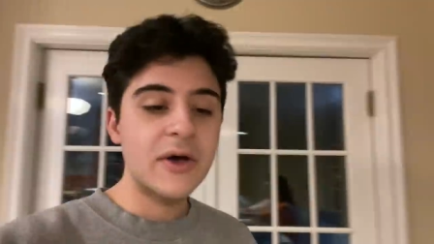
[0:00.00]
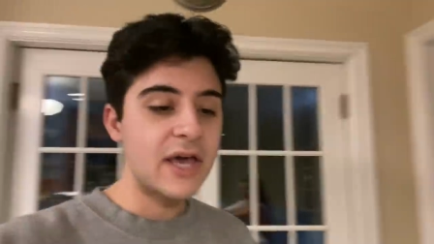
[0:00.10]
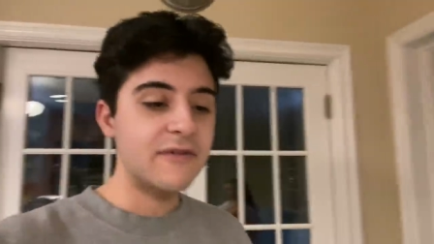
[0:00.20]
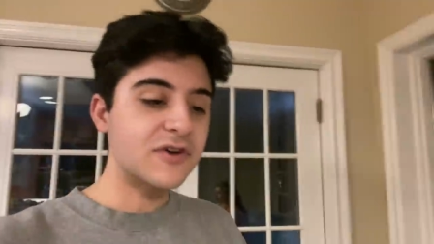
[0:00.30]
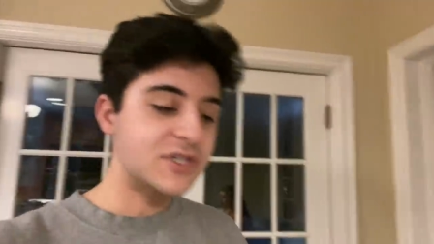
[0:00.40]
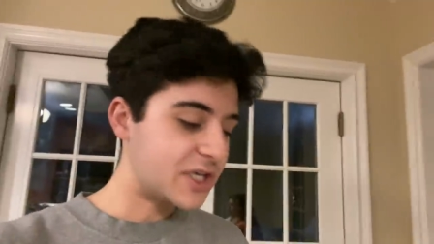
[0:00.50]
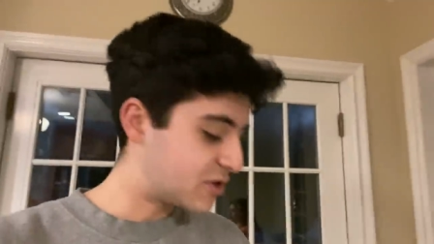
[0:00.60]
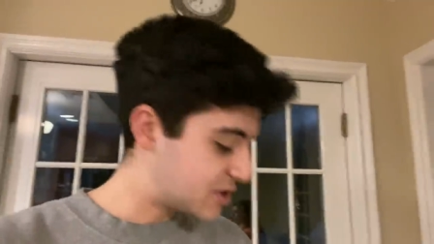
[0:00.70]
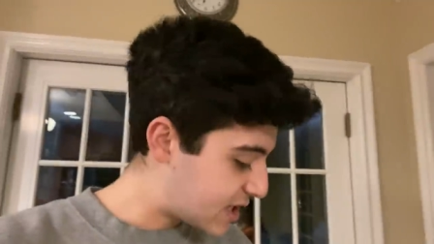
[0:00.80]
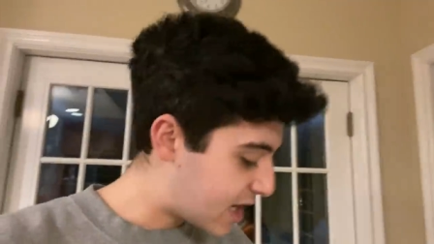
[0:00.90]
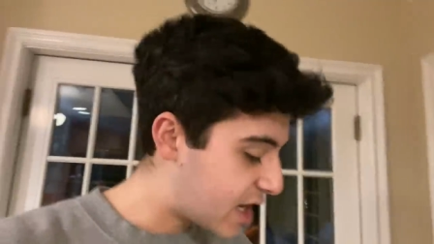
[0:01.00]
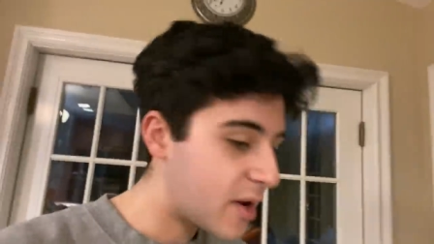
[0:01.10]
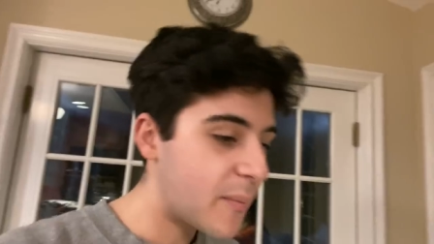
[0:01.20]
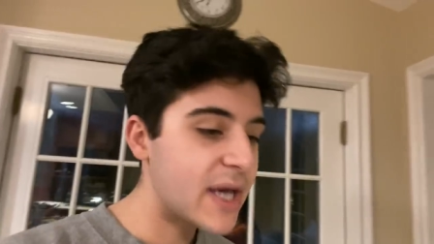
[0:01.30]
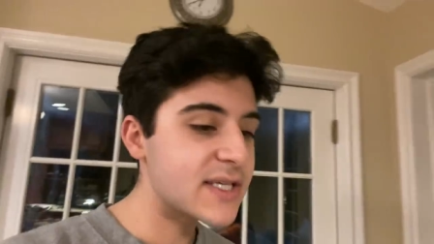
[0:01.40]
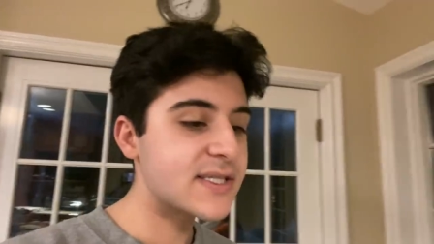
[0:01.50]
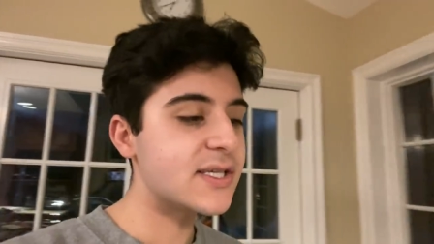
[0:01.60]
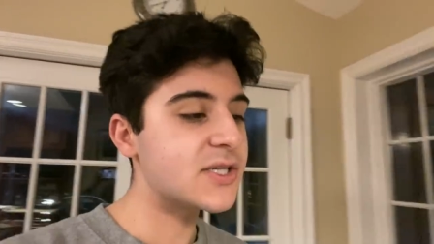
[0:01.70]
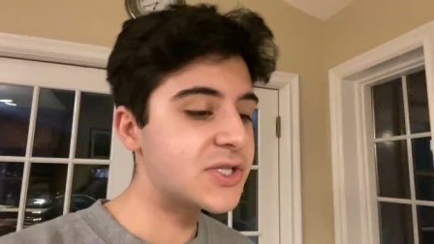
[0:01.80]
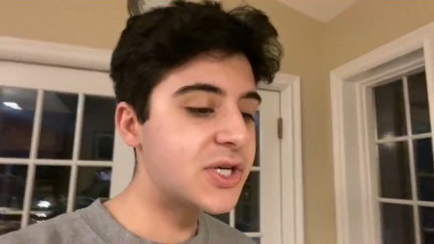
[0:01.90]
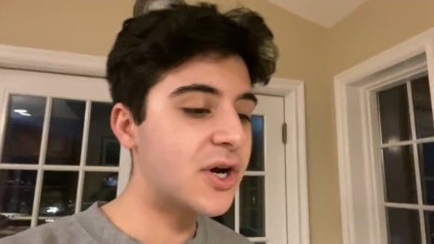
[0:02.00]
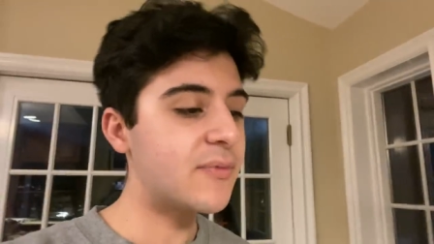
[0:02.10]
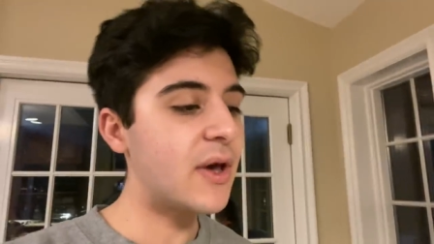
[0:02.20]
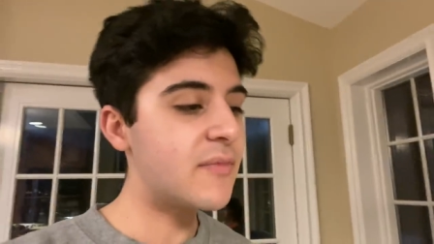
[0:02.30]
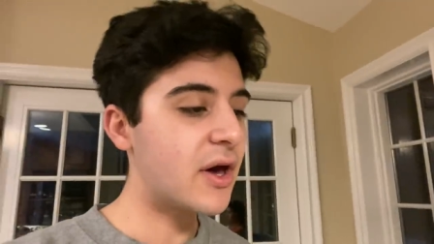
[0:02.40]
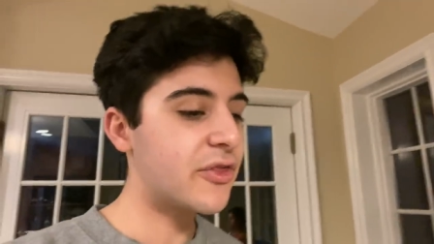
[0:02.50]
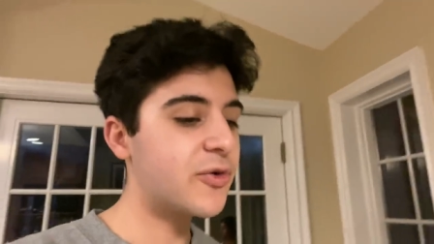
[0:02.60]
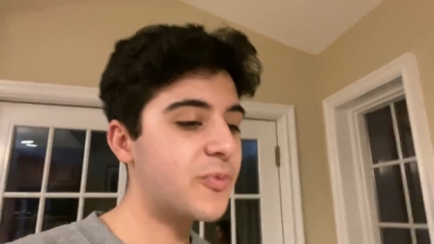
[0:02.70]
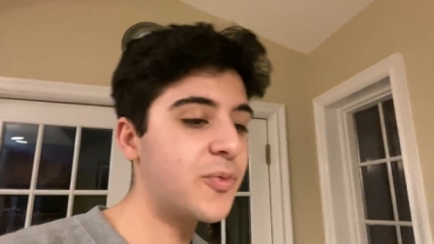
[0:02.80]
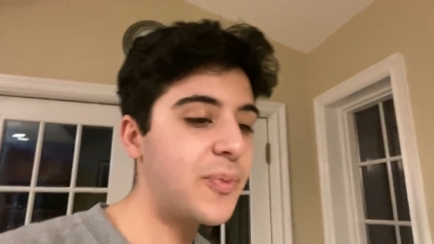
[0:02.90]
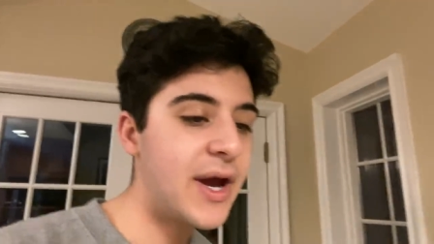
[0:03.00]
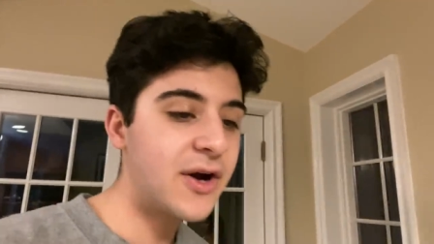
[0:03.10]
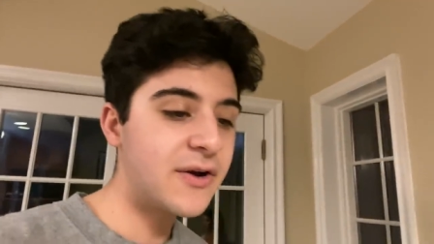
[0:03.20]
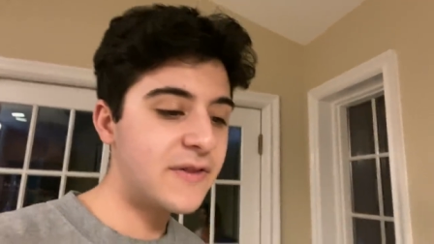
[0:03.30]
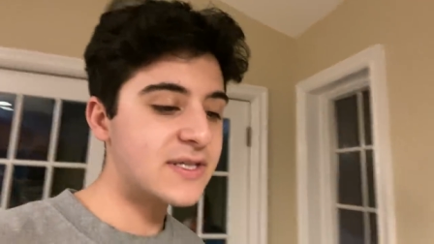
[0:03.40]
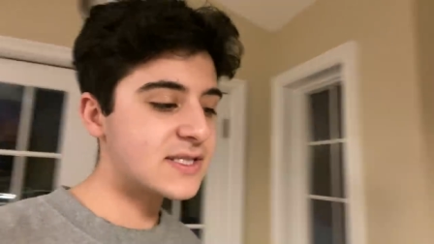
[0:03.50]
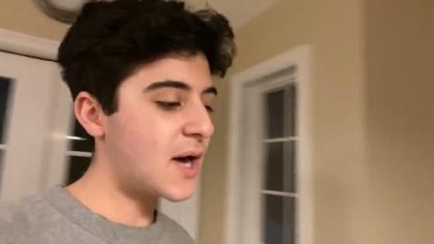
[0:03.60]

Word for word: Okay, for dinner tonight, my sister and my mother prepared this